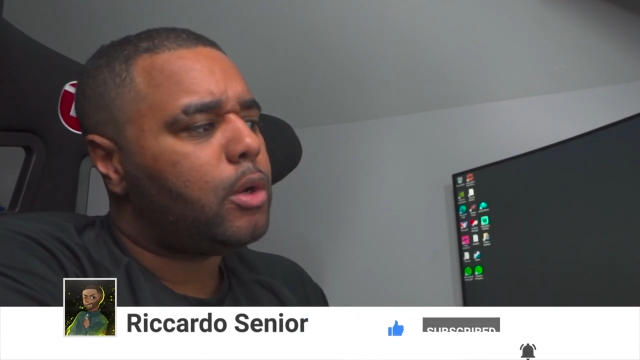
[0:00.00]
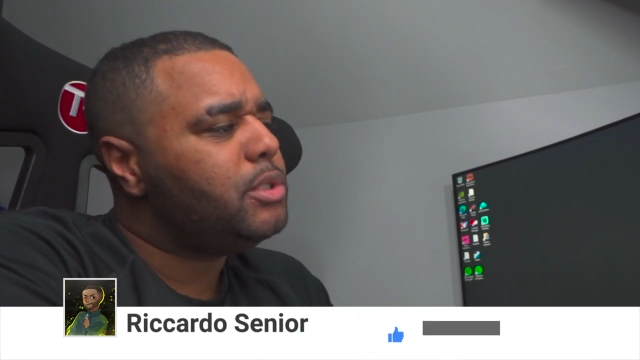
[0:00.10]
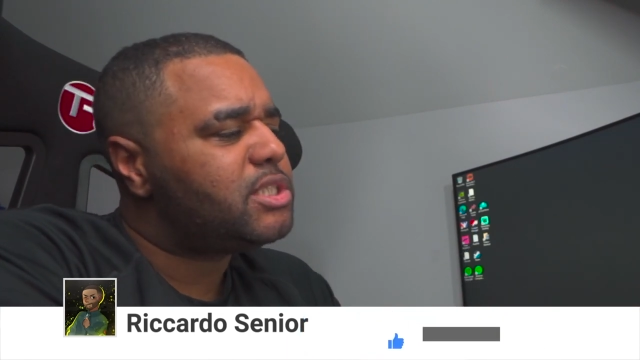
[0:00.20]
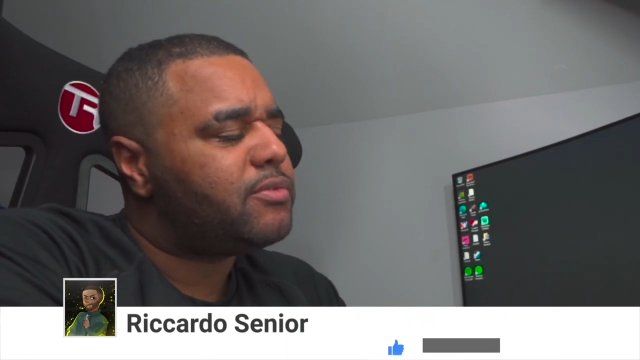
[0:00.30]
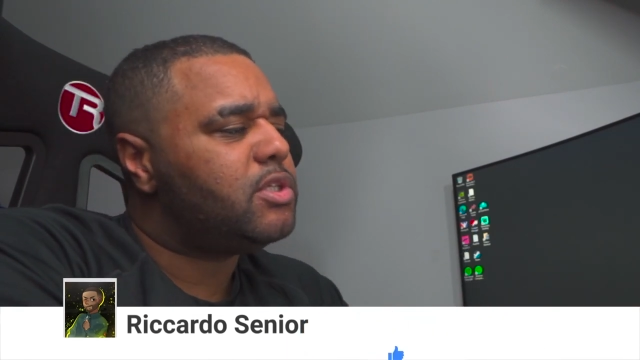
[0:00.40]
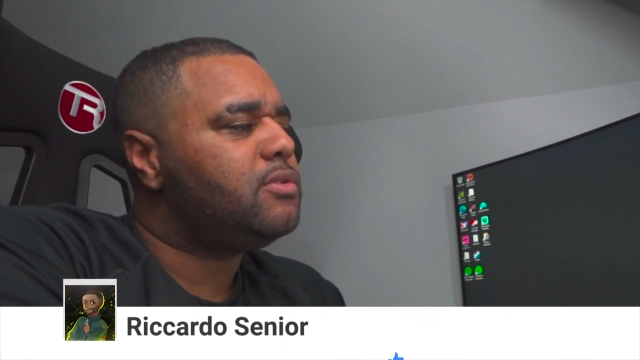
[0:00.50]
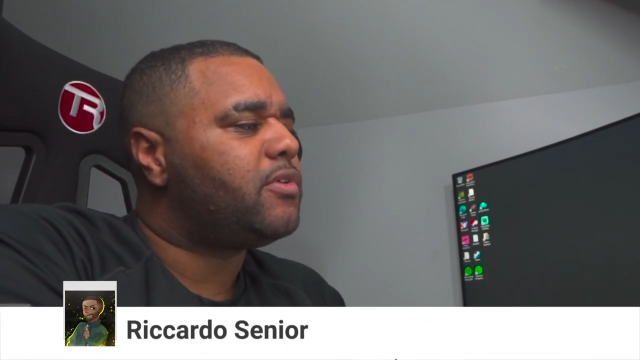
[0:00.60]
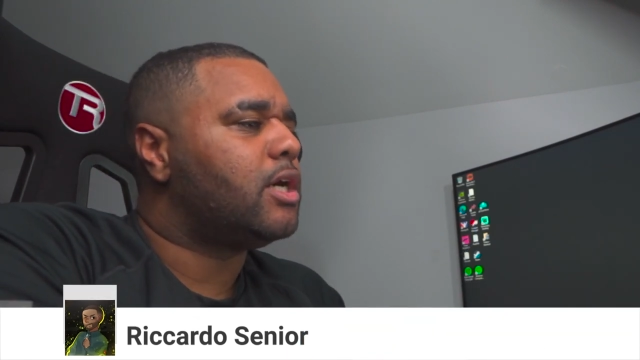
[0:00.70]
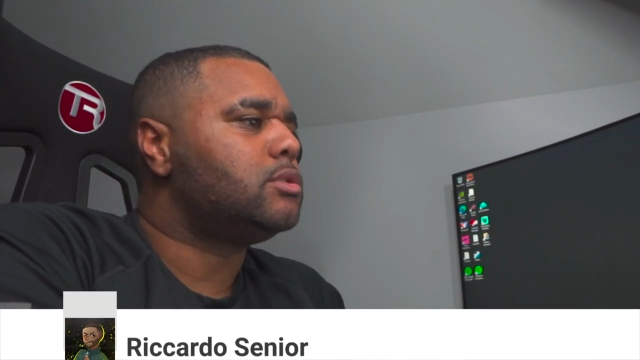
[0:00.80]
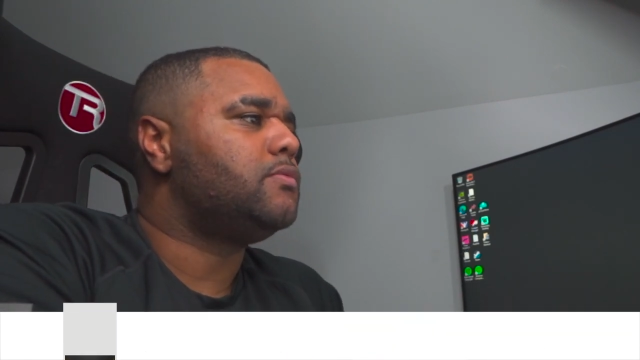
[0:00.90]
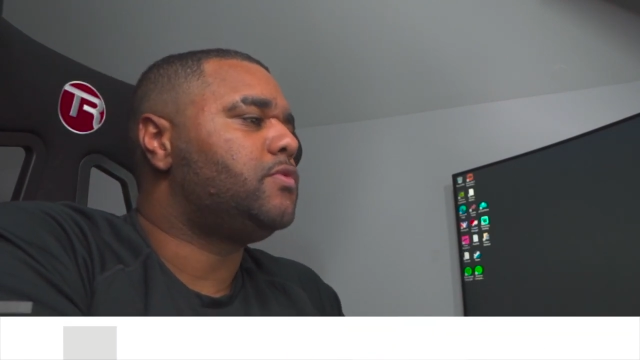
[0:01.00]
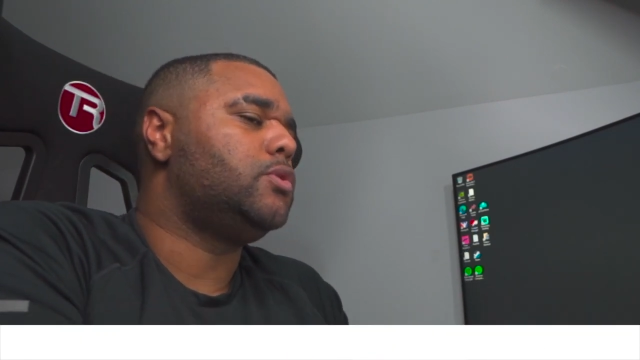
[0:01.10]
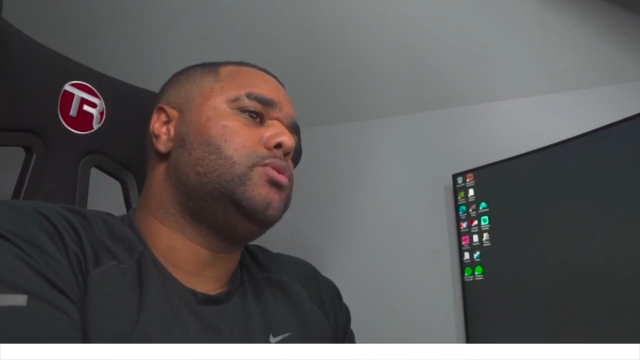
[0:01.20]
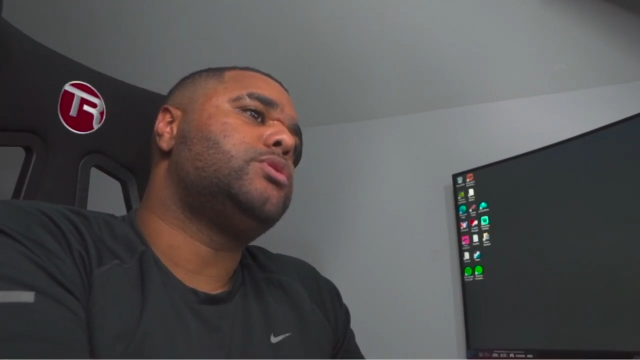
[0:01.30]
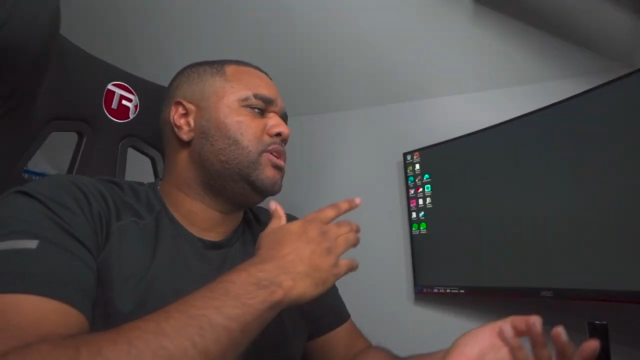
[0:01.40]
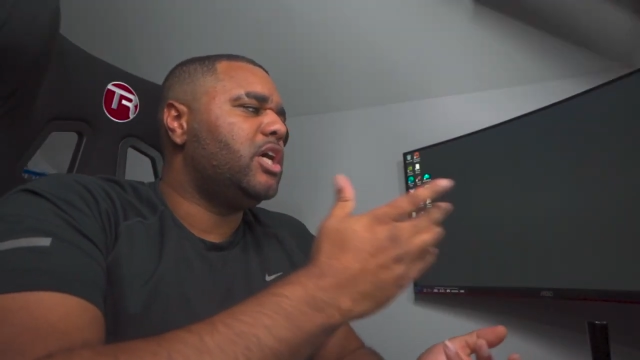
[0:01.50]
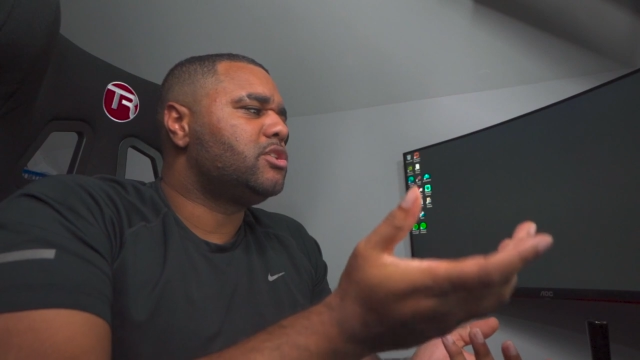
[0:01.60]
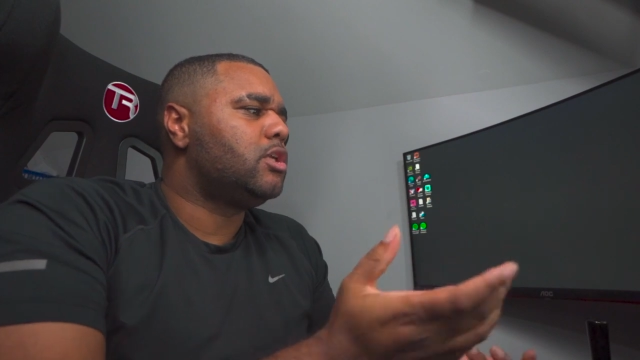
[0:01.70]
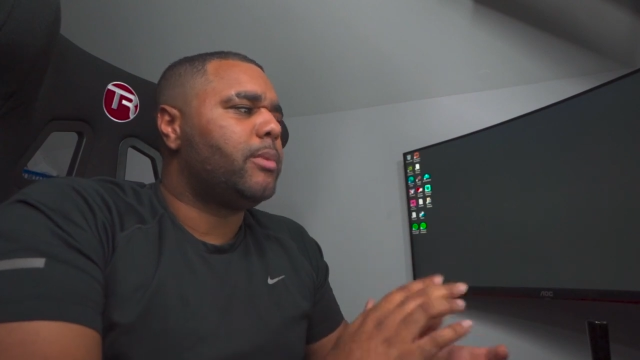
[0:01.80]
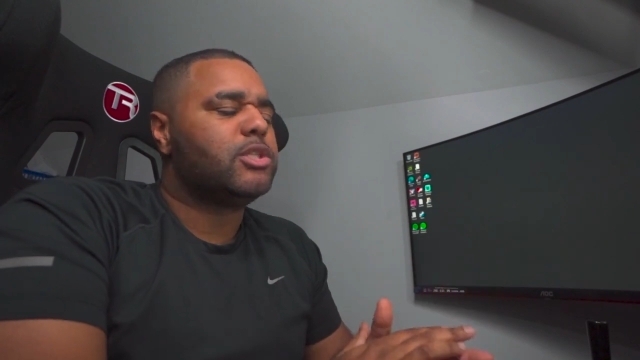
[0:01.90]
Only 17,000 views. Yeah,
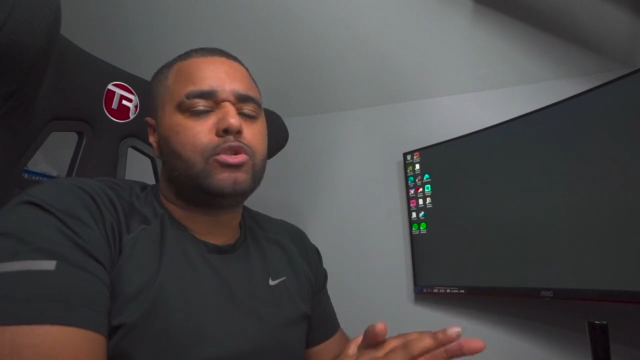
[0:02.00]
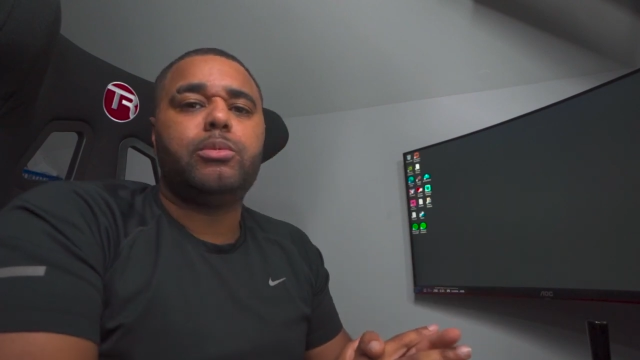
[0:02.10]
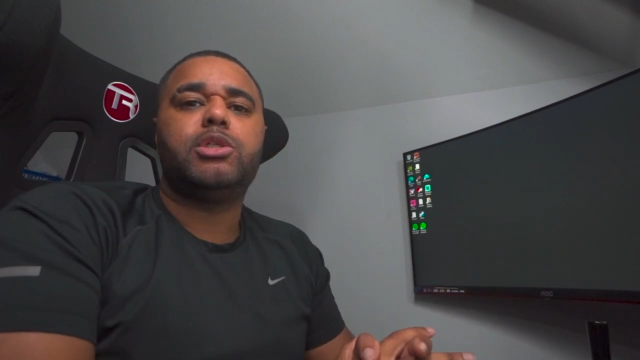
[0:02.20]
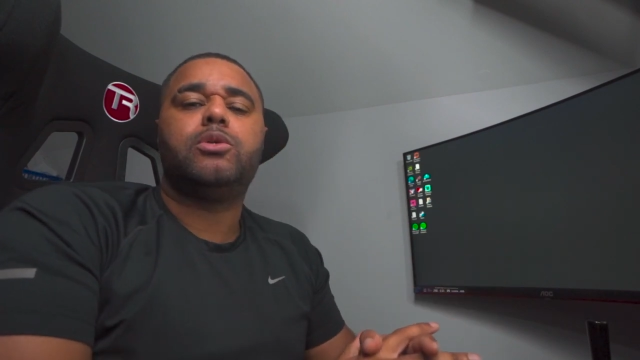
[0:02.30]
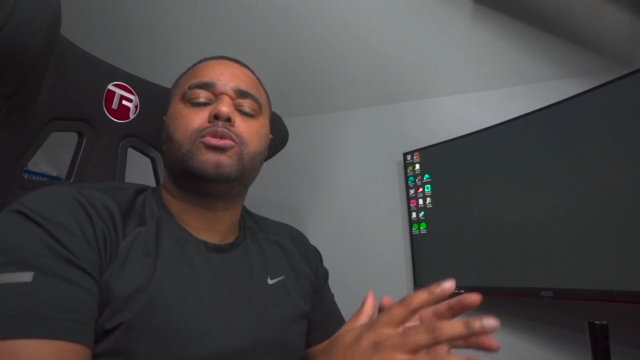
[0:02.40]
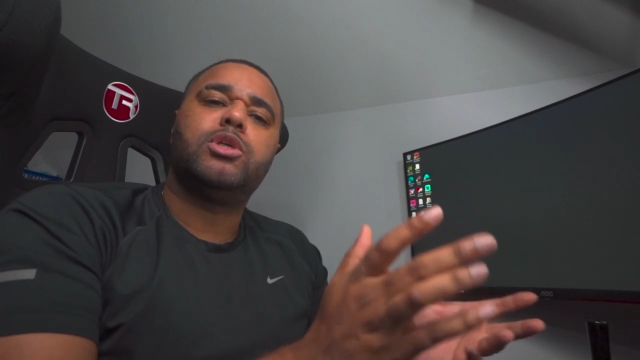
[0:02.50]
it's only about two minutes long,